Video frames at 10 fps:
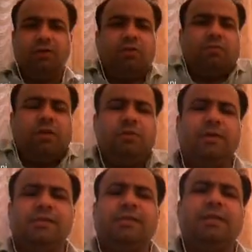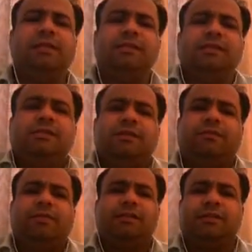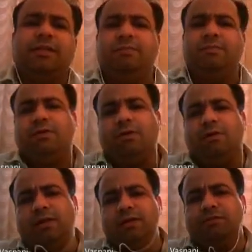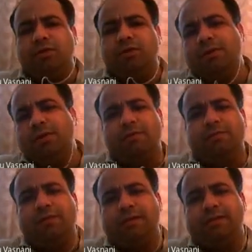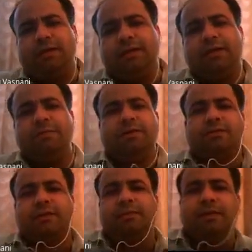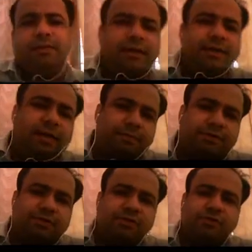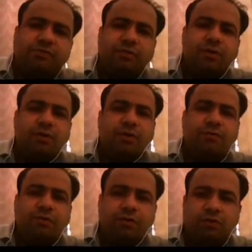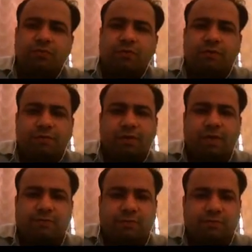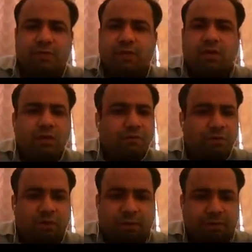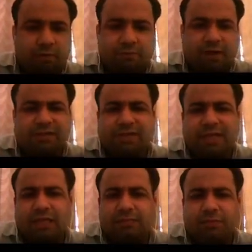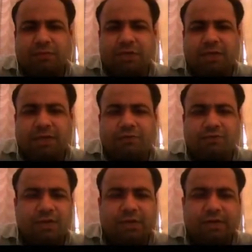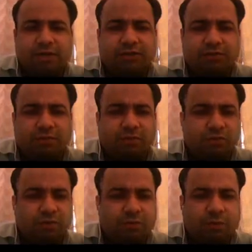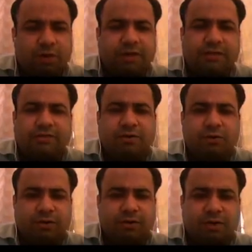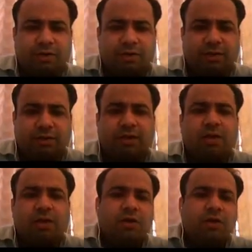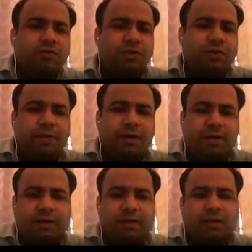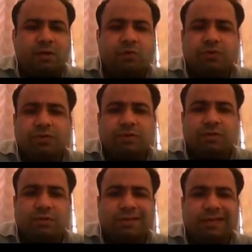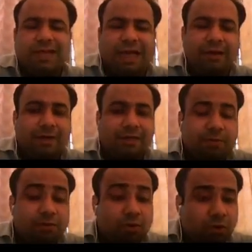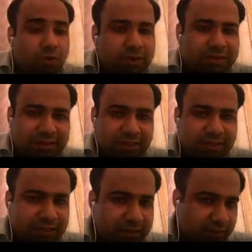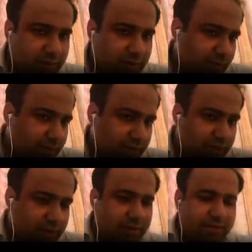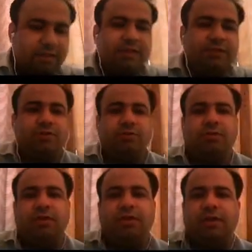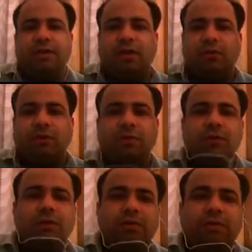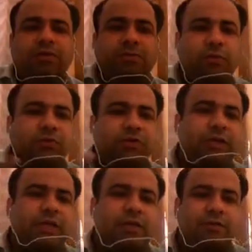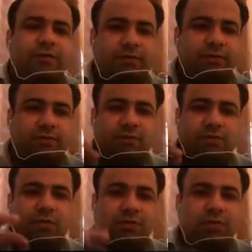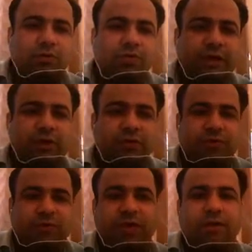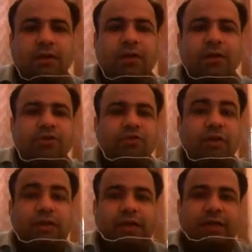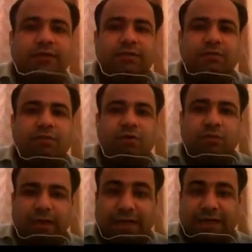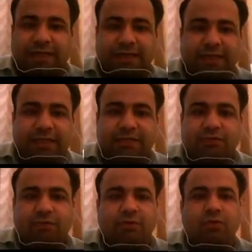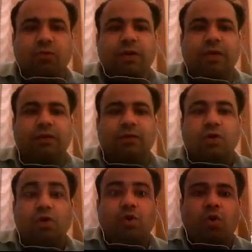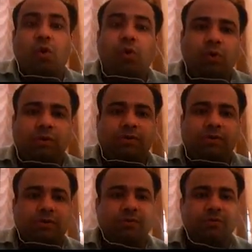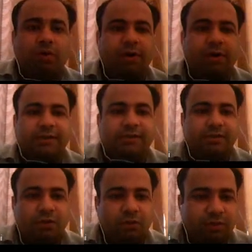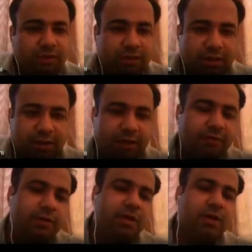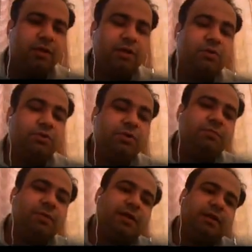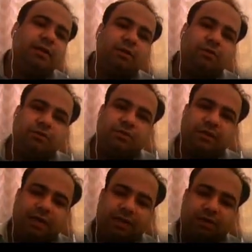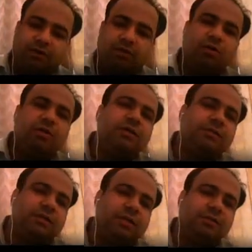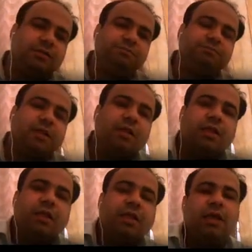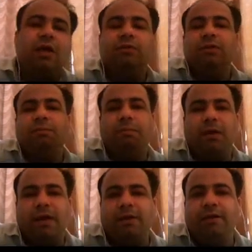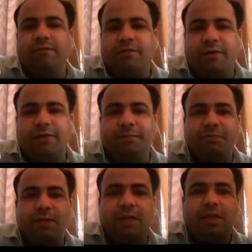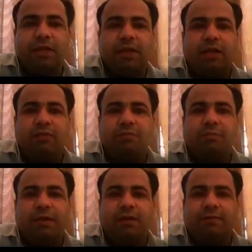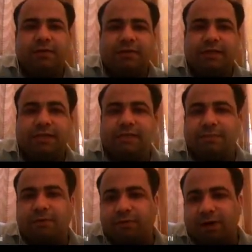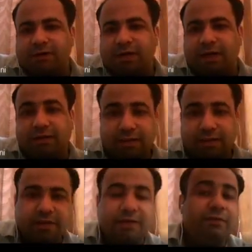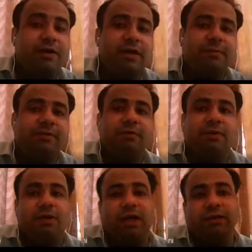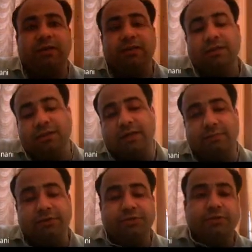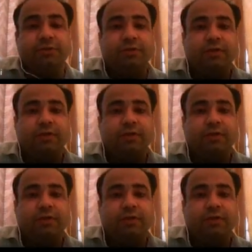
Normally, you can say that these defects can be called as volumetric defects that can be described in three dimensions or in a volume of different types of volumetric defects like porosity, shrinkage, holes or voids, corrosion thinning, corrosion pitting, inclusions. I will explain you all these things in the coming in this lecture only, that how this porosity holes that you see, shrinkage, the volume get decreased on cooling, holes, voids, corrosion thinning, corrosion pitting, inclusion. I'll tell you all these things. Now the planar defect. Now planar defects, these type of defects are thin in one dimension but larger in the other dimension.